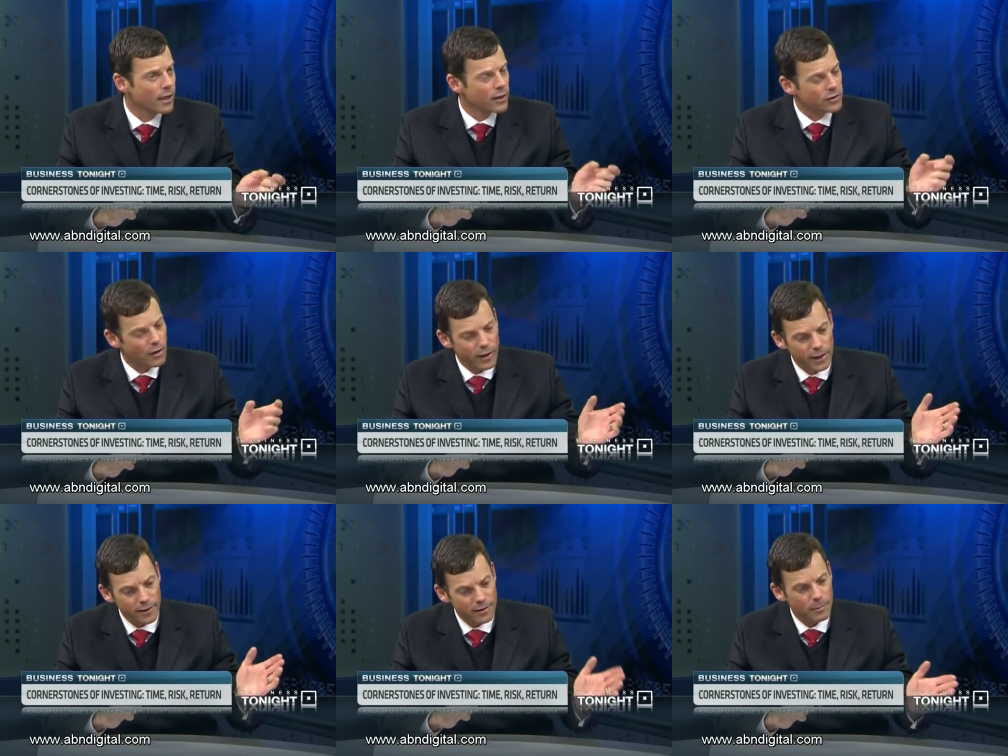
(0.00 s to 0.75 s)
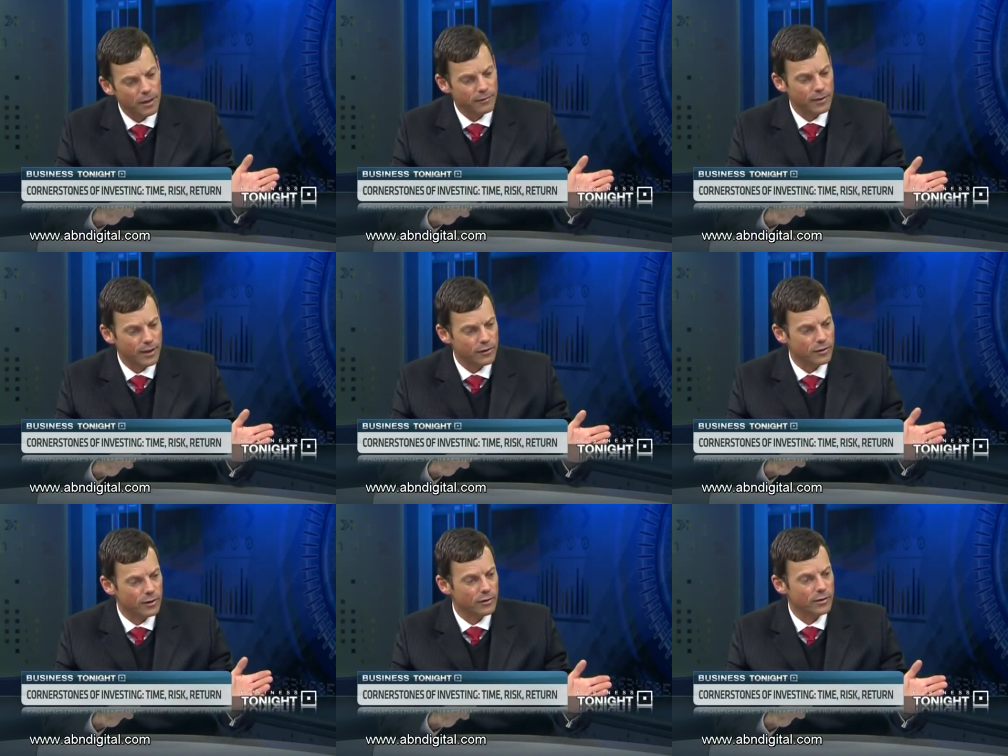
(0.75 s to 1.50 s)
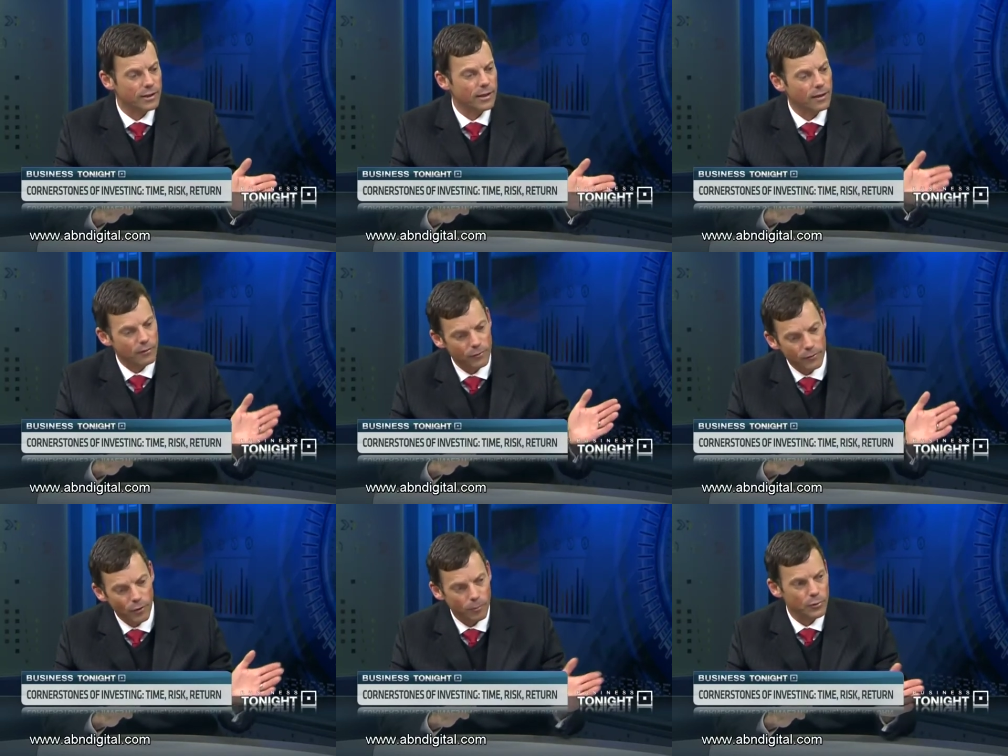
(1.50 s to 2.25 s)
So it is about financial literacy
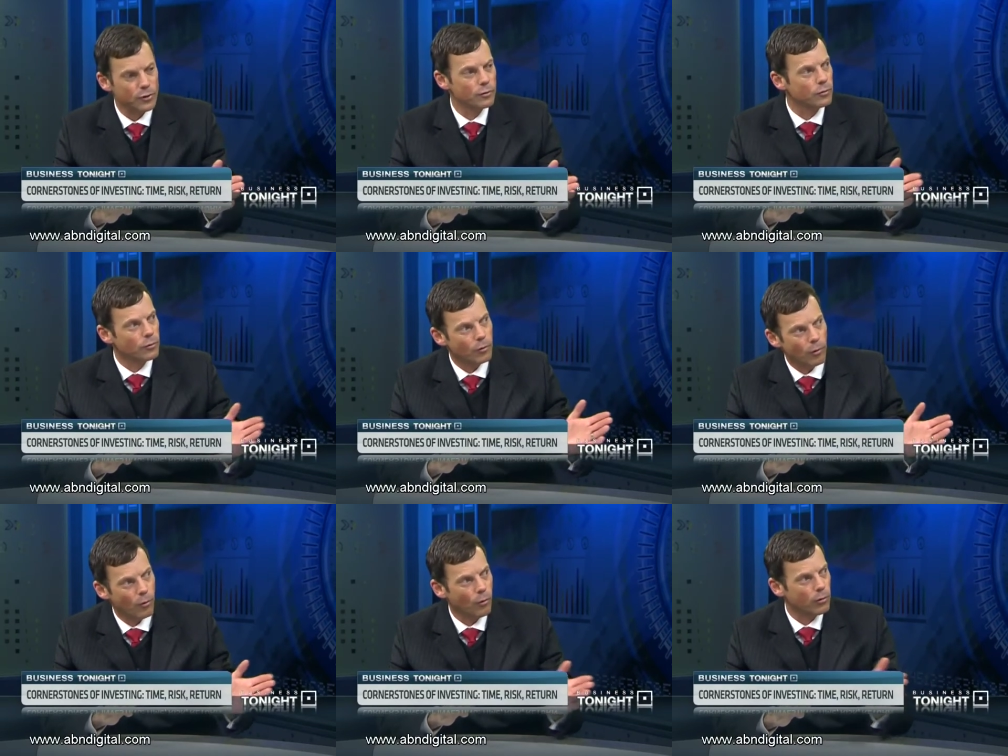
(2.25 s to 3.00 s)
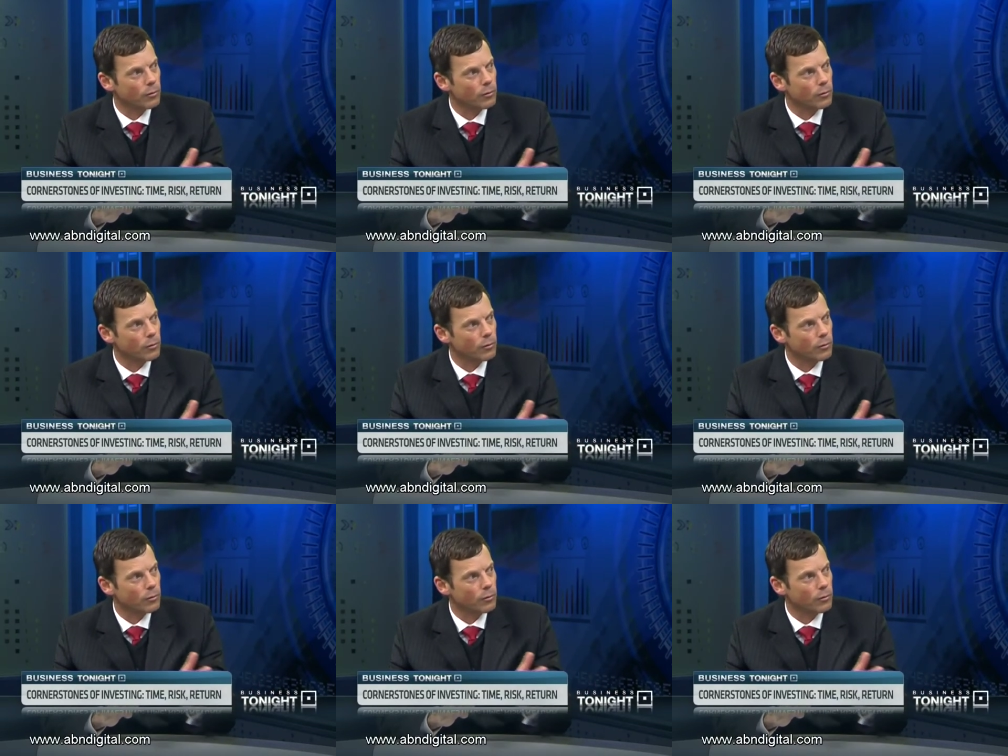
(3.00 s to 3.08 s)
from school all